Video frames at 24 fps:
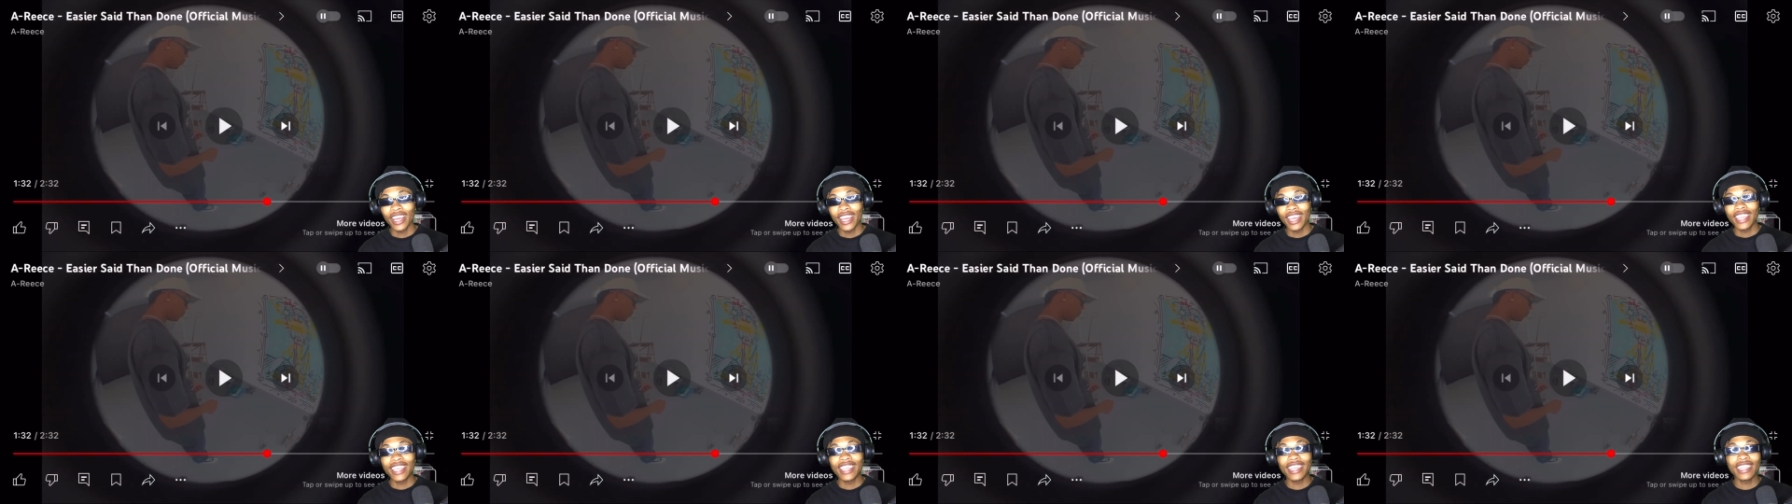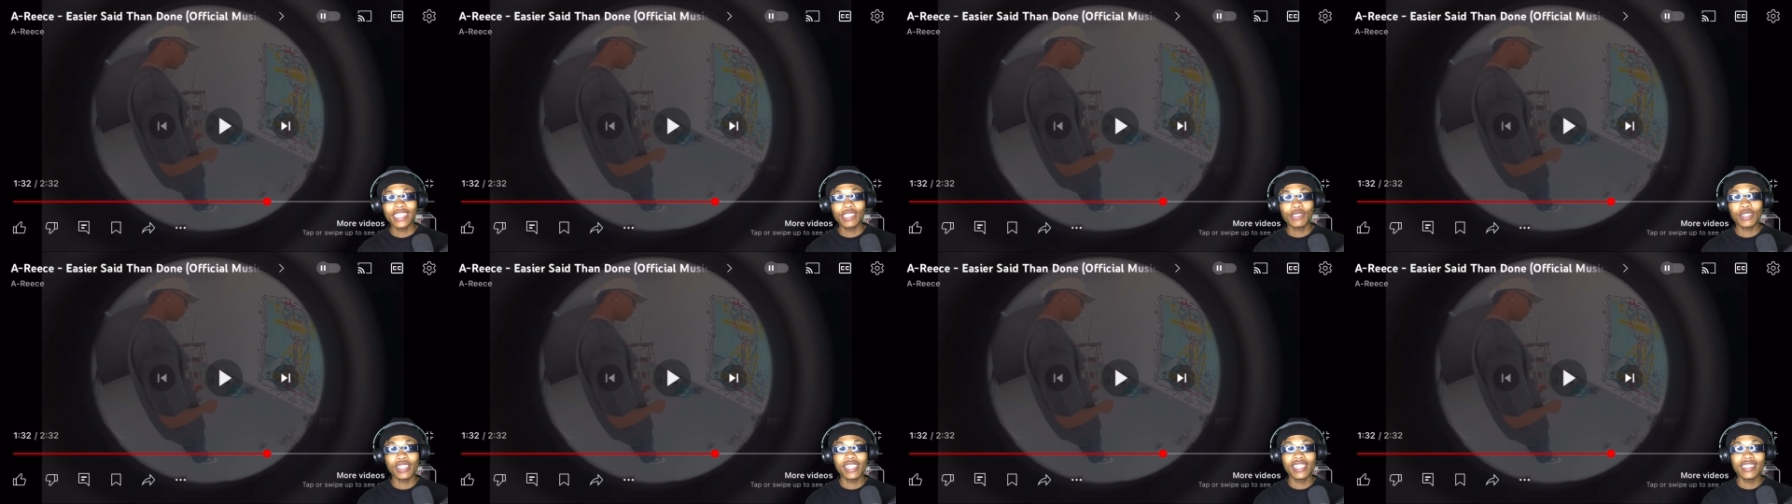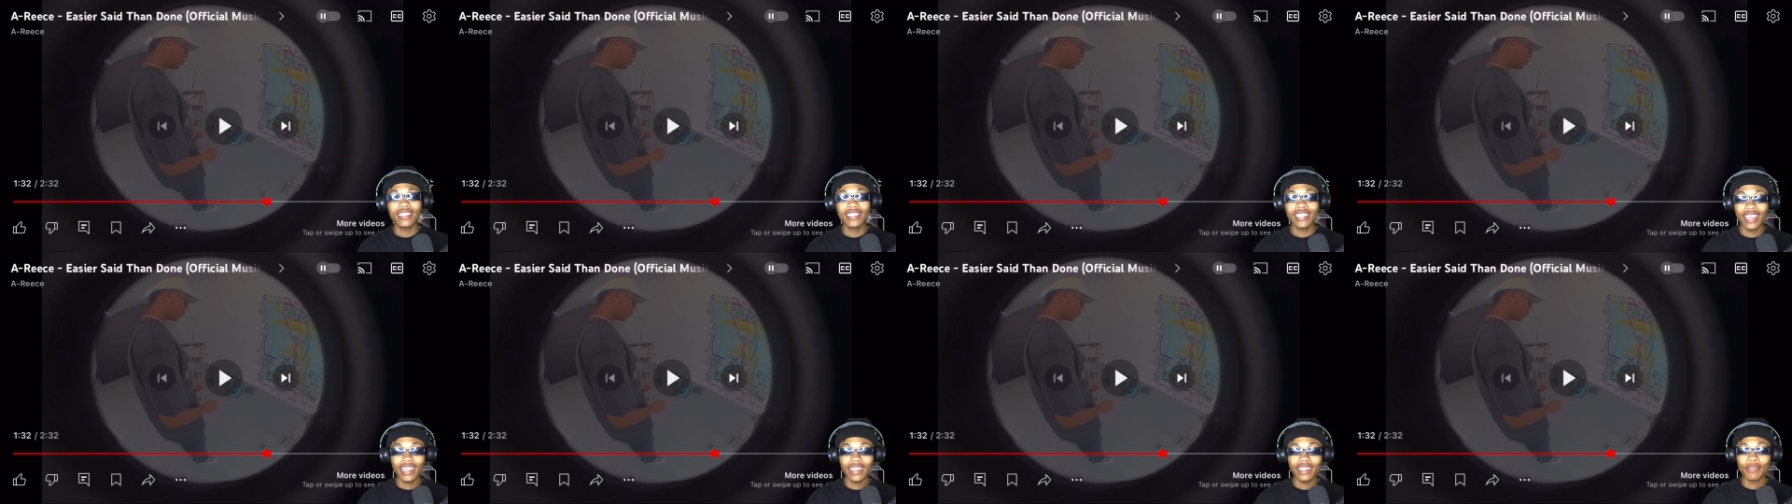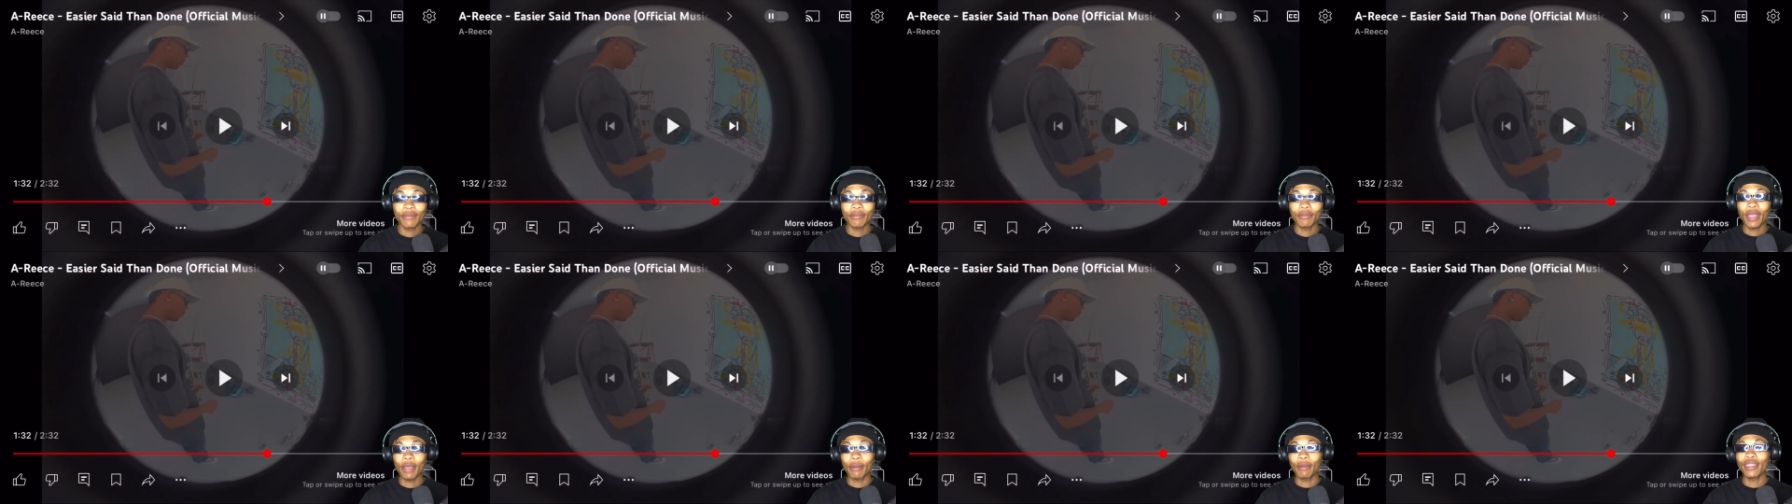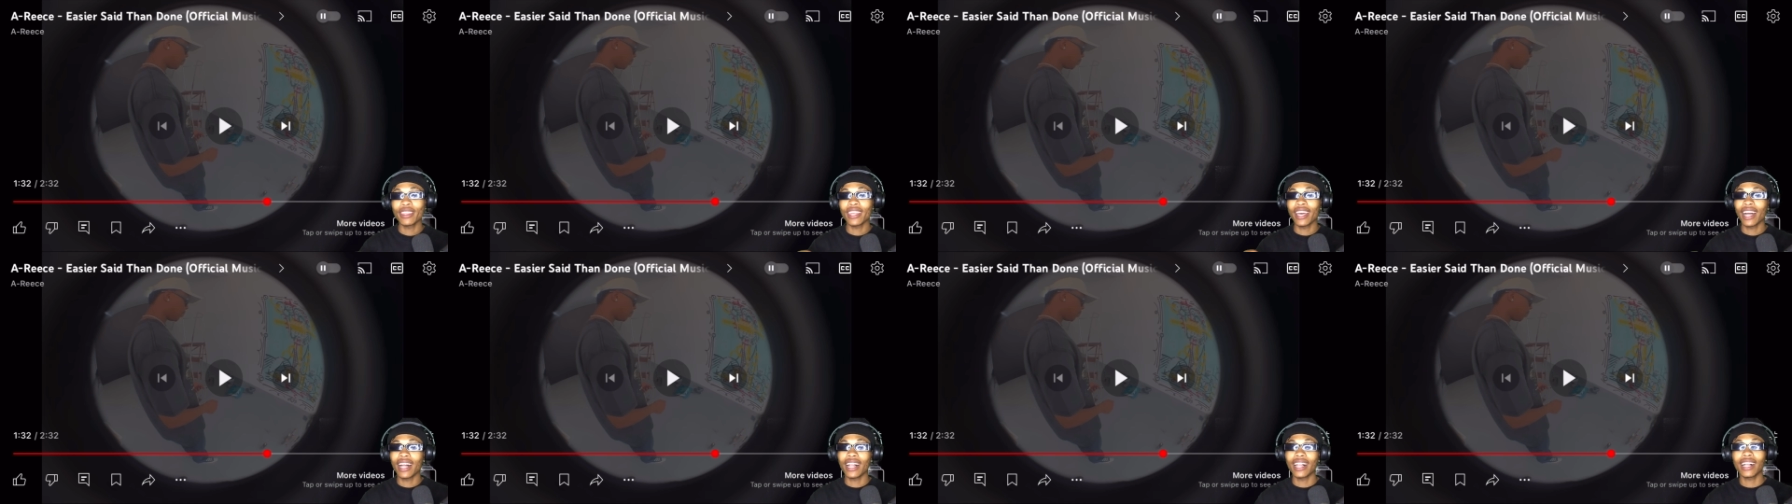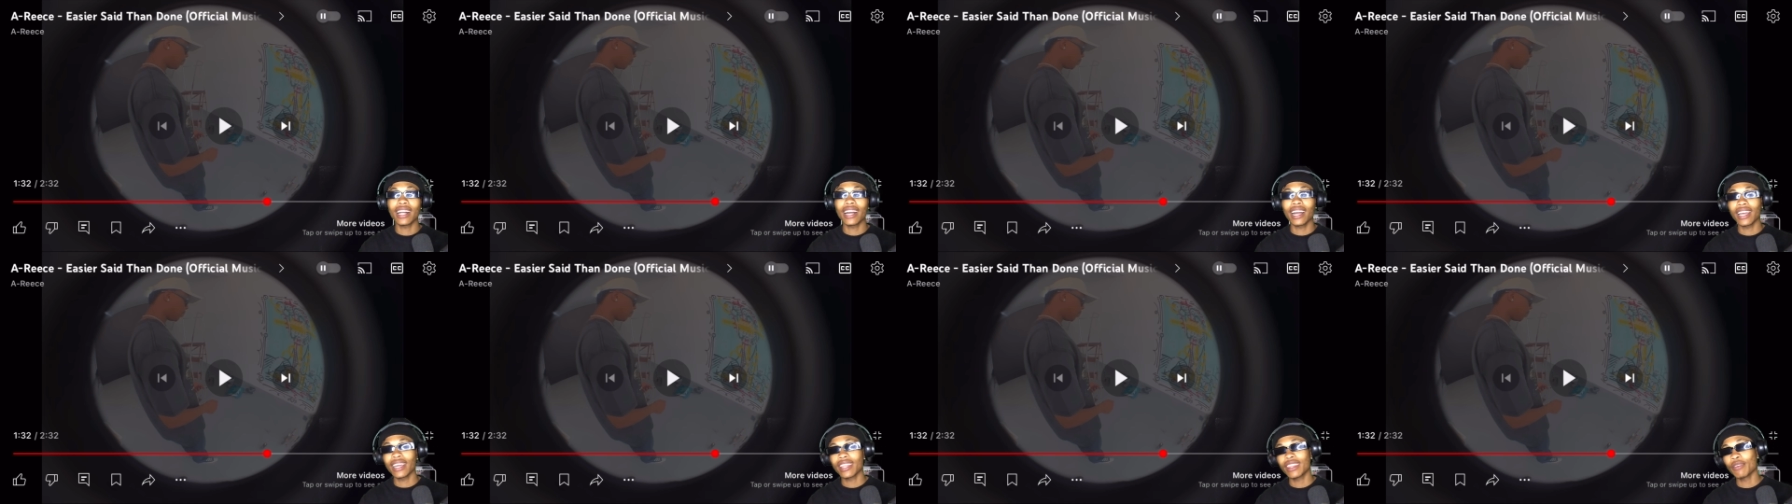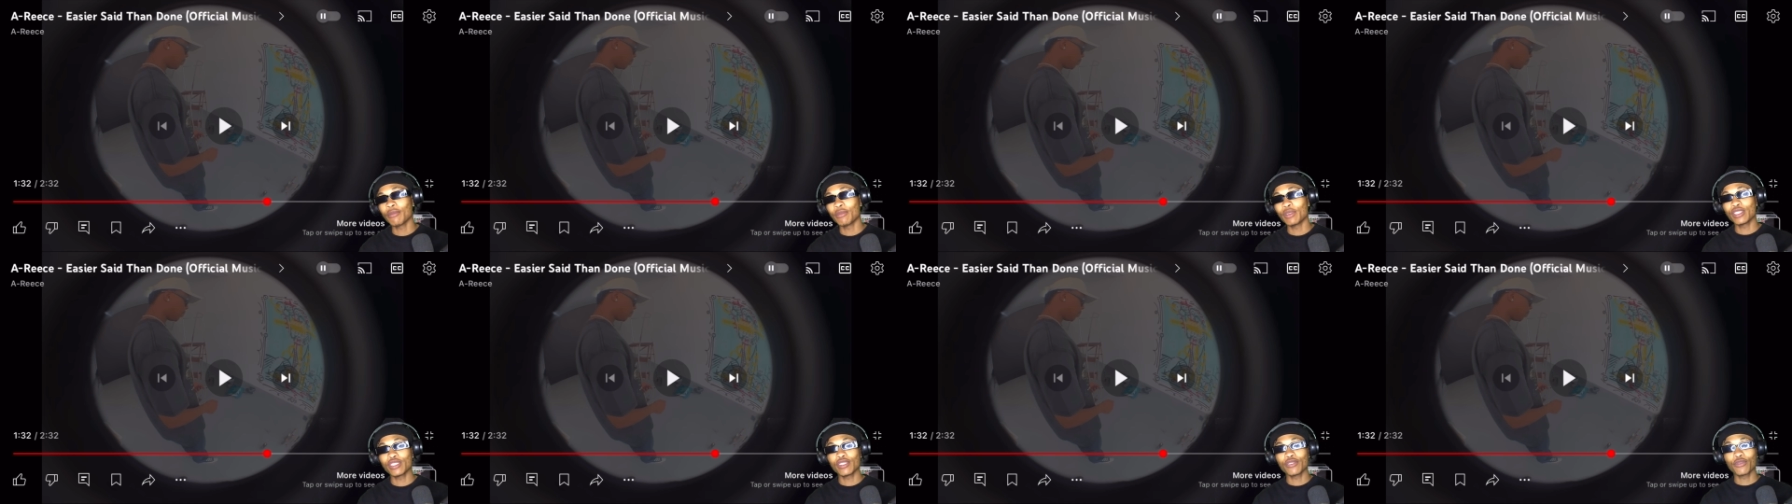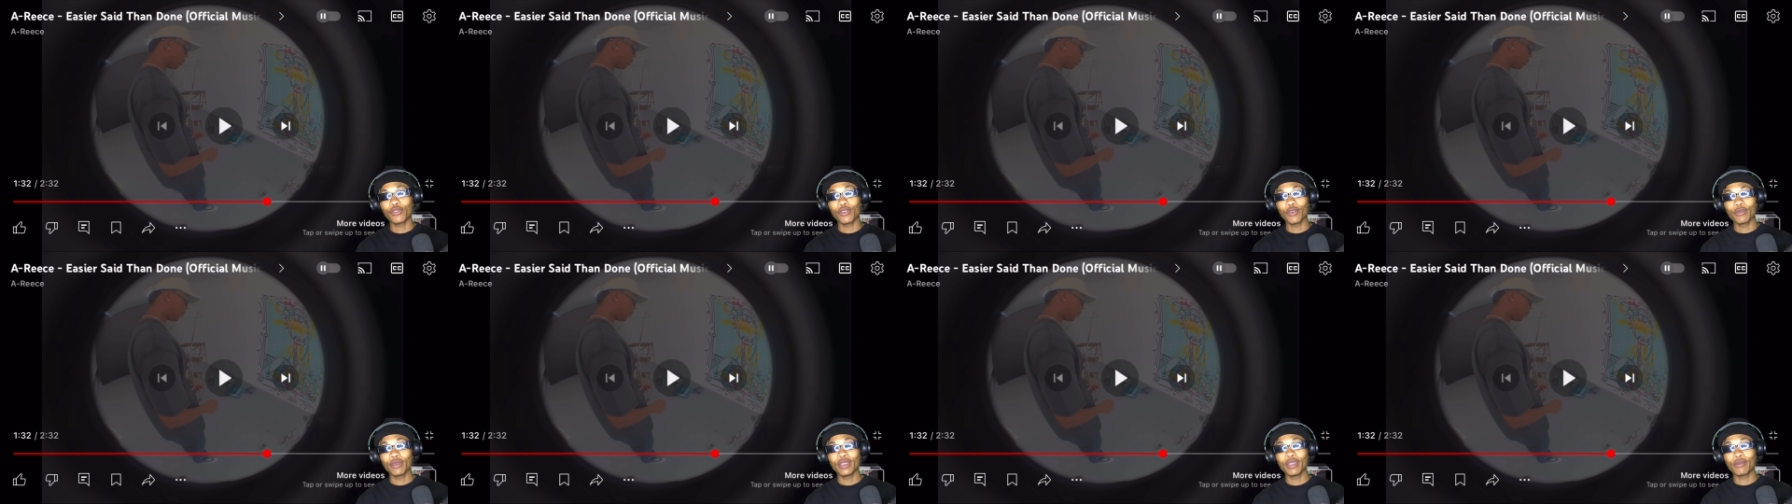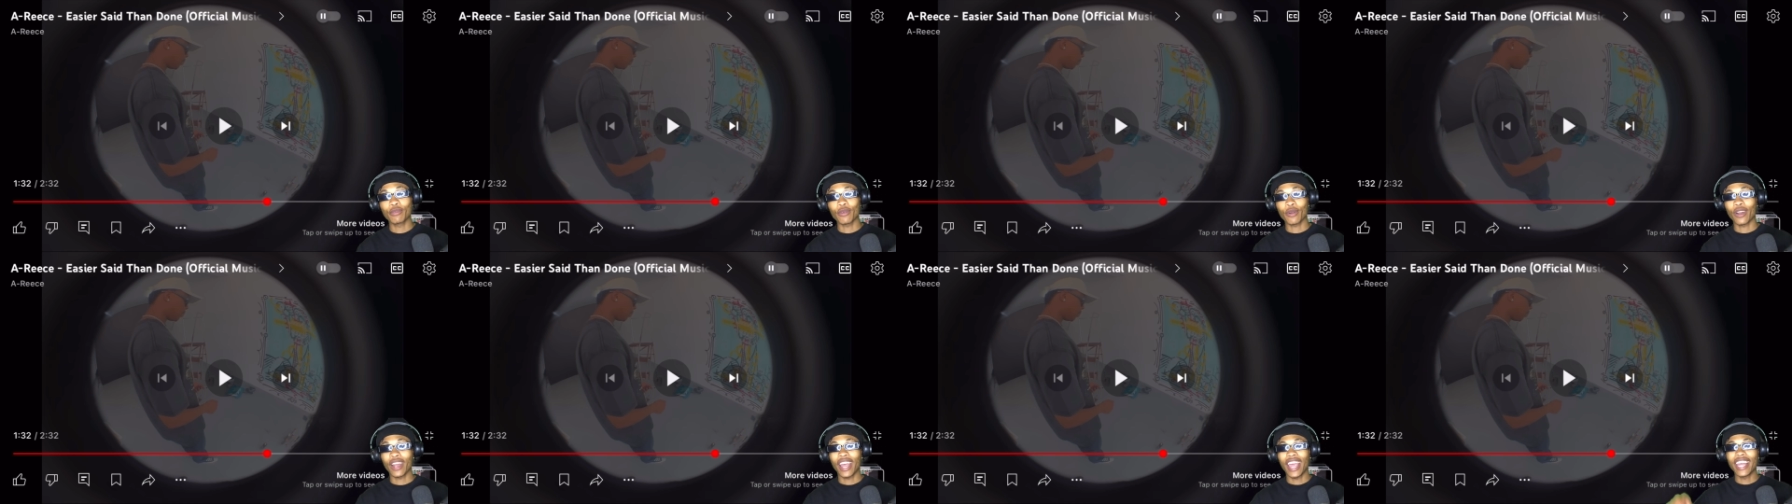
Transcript: He literally said, maybe the algorithm isn't for me, bro.